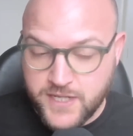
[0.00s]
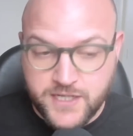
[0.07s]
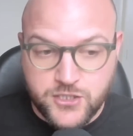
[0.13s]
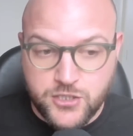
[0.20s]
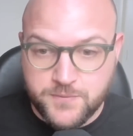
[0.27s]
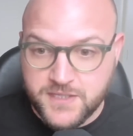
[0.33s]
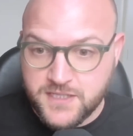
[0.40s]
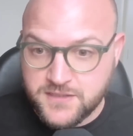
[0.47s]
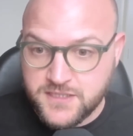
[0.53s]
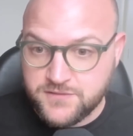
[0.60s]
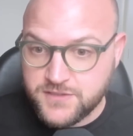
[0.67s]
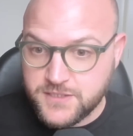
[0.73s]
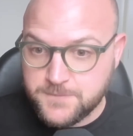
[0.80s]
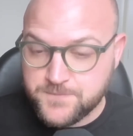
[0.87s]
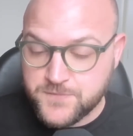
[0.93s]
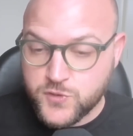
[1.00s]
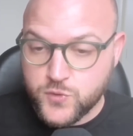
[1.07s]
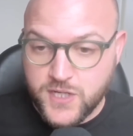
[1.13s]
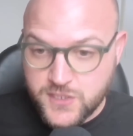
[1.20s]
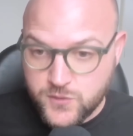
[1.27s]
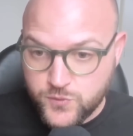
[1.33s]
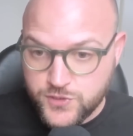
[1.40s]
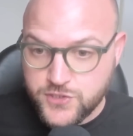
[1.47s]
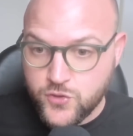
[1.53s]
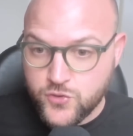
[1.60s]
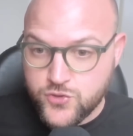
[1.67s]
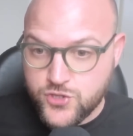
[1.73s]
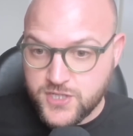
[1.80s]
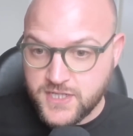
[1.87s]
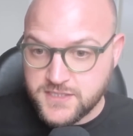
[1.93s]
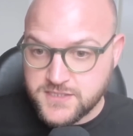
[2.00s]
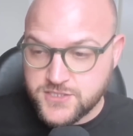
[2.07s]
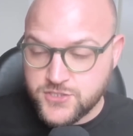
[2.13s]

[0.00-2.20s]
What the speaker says: economic activity together with Doge cuts.